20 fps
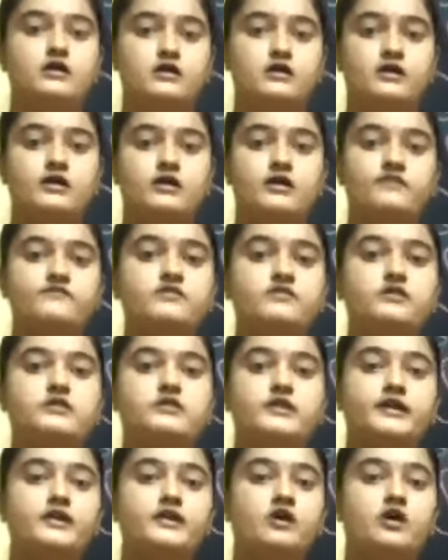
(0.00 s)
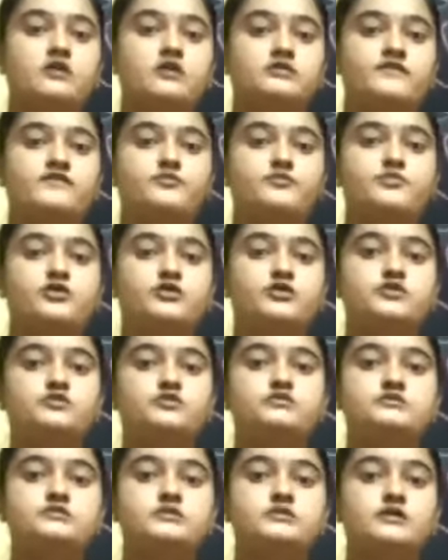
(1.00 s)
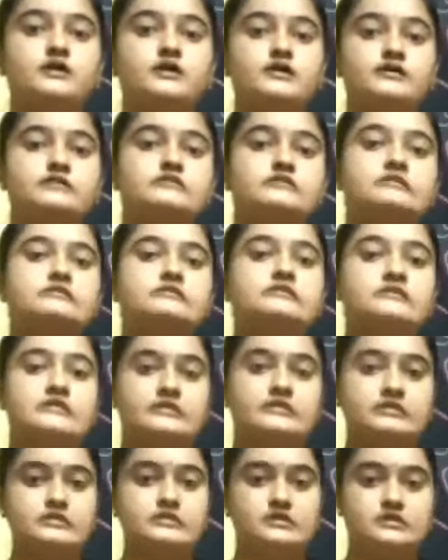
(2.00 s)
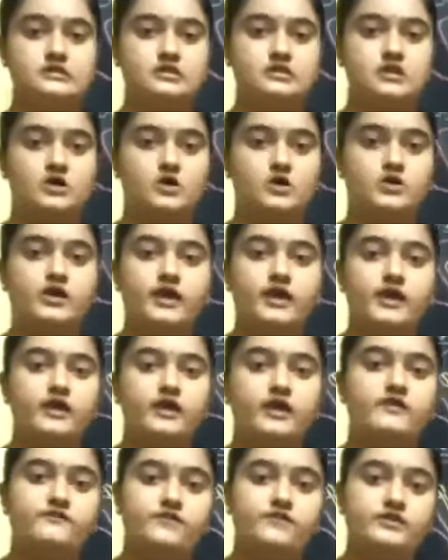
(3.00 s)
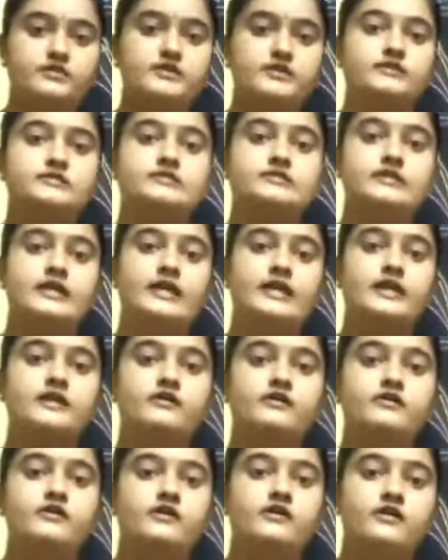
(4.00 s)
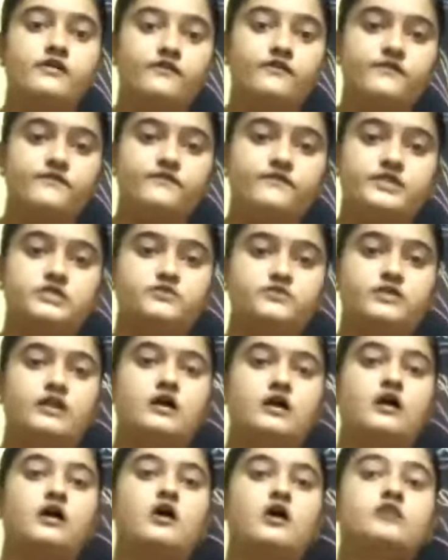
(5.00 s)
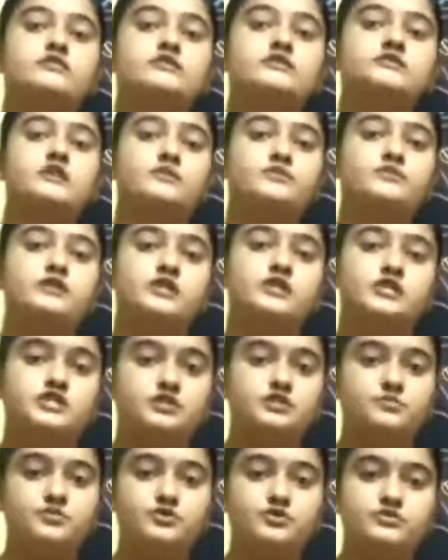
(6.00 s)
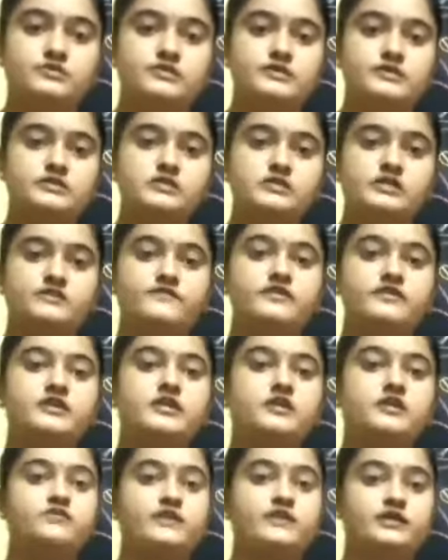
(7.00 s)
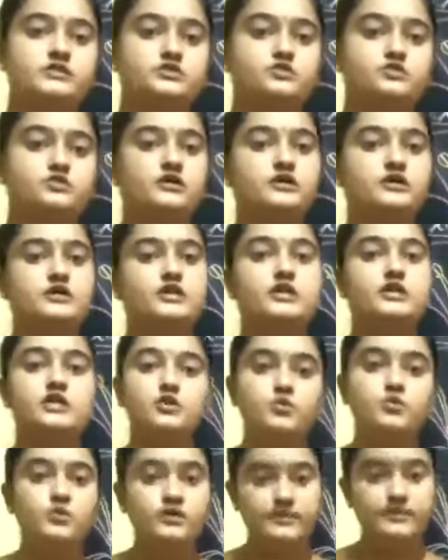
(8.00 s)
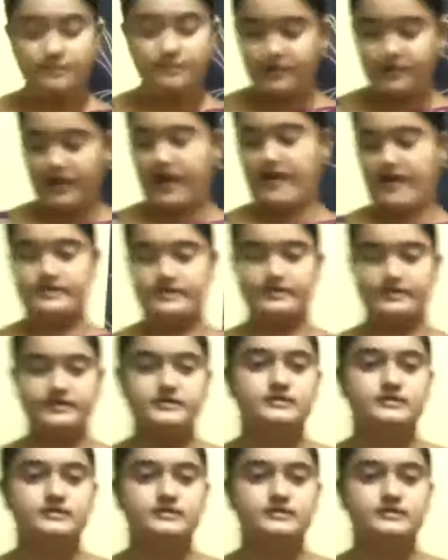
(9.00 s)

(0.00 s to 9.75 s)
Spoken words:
converted or they will produce the seeds. Okay, when that seed which will on the germination process, it will give rise to a new plant.